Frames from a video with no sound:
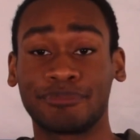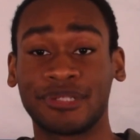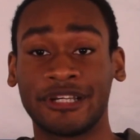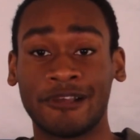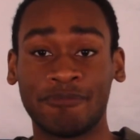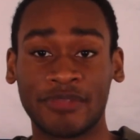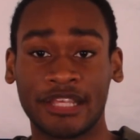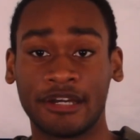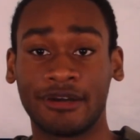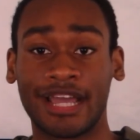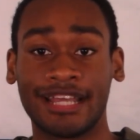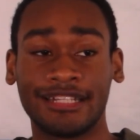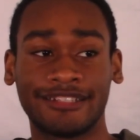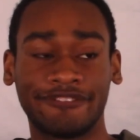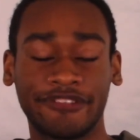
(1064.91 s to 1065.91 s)
But you know,
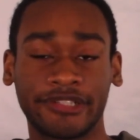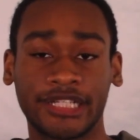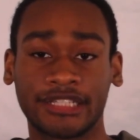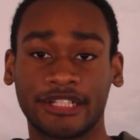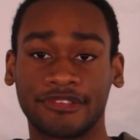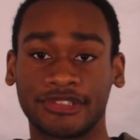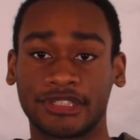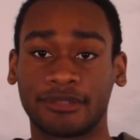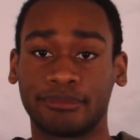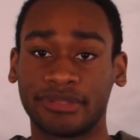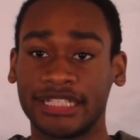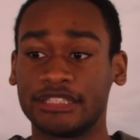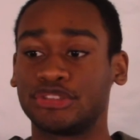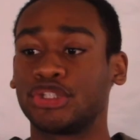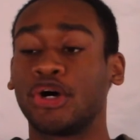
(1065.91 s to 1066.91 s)
I didn't feel like there was a
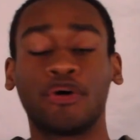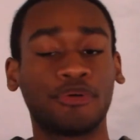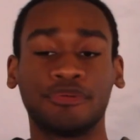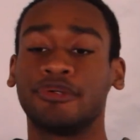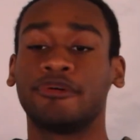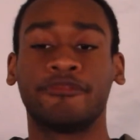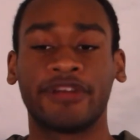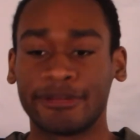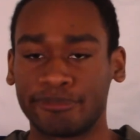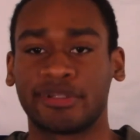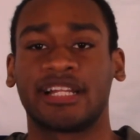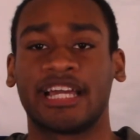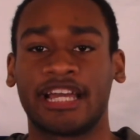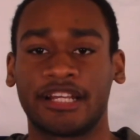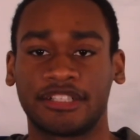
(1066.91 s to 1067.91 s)
complete tonal
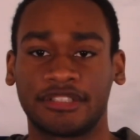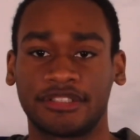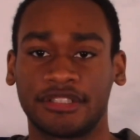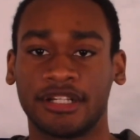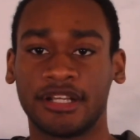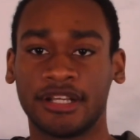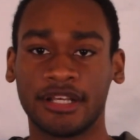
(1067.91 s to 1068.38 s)
whiplash.